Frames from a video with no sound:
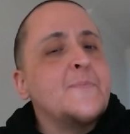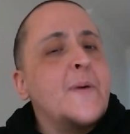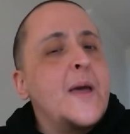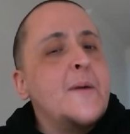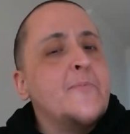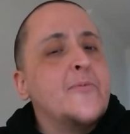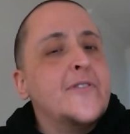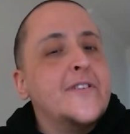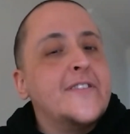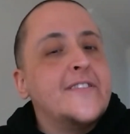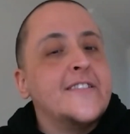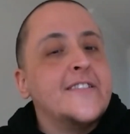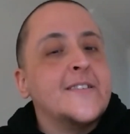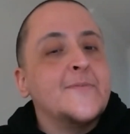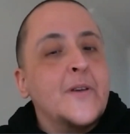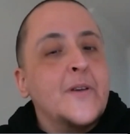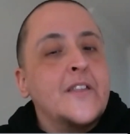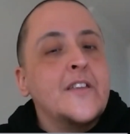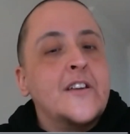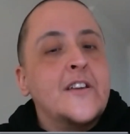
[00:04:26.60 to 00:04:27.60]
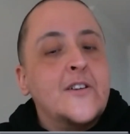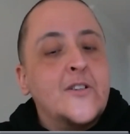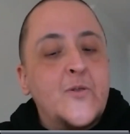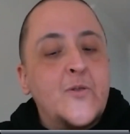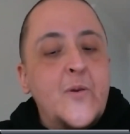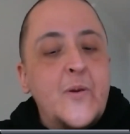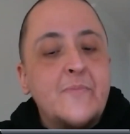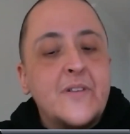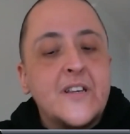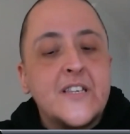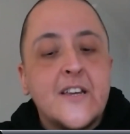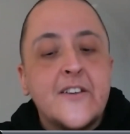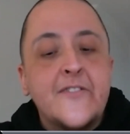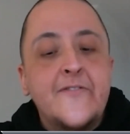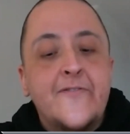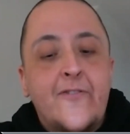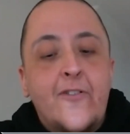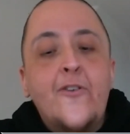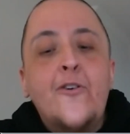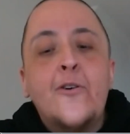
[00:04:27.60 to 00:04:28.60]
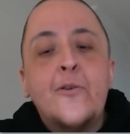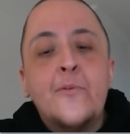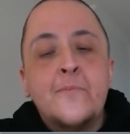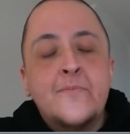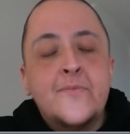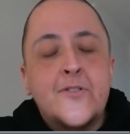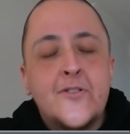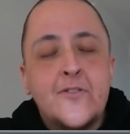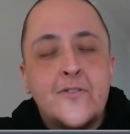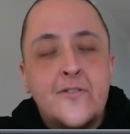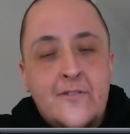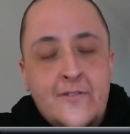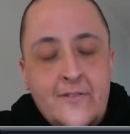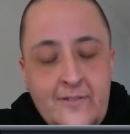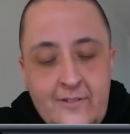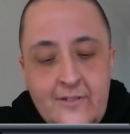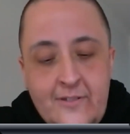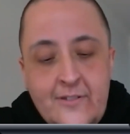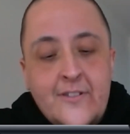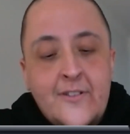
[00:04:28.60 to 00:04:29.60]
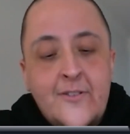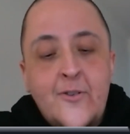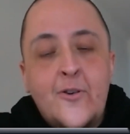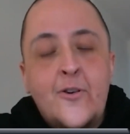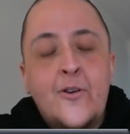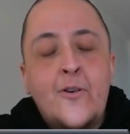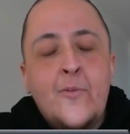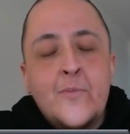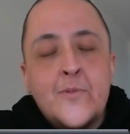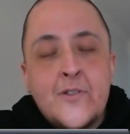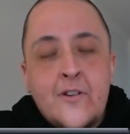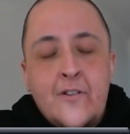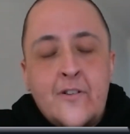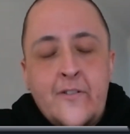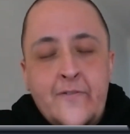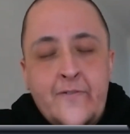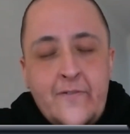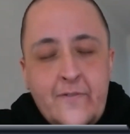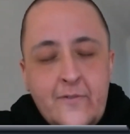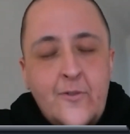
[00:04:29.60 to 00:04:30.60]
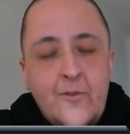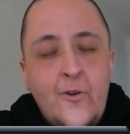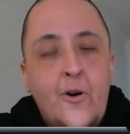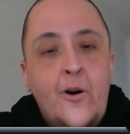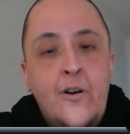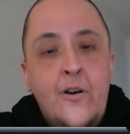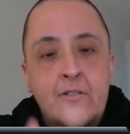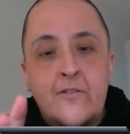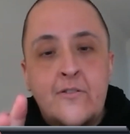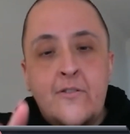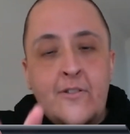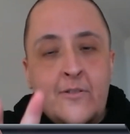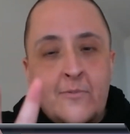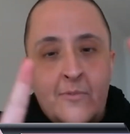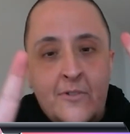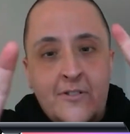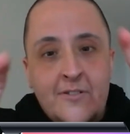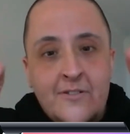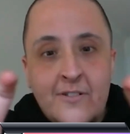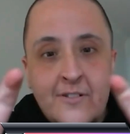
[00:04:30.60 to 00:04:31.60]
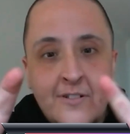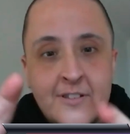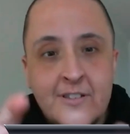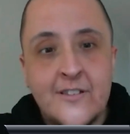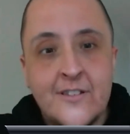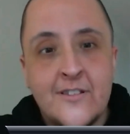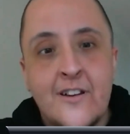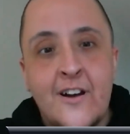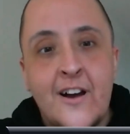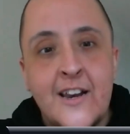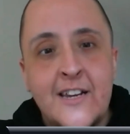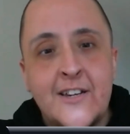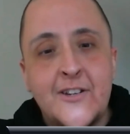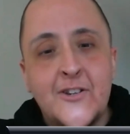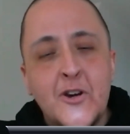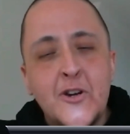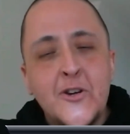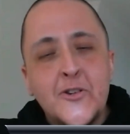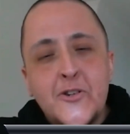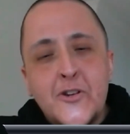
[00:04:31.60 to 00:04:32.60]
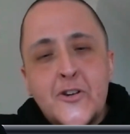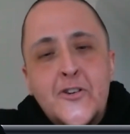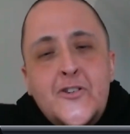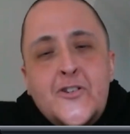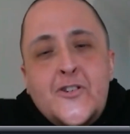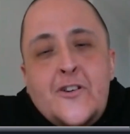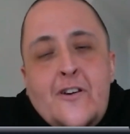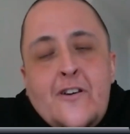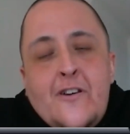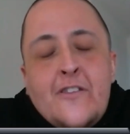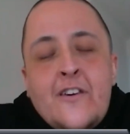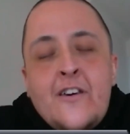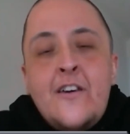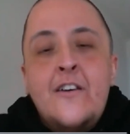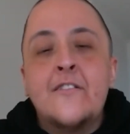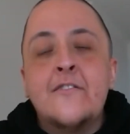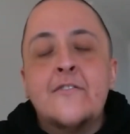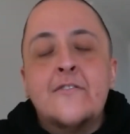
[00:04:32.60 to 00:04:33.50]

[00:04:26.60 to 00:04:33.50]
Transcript: people with disabilities, we must conform to the norms of normal society. Don't you know that?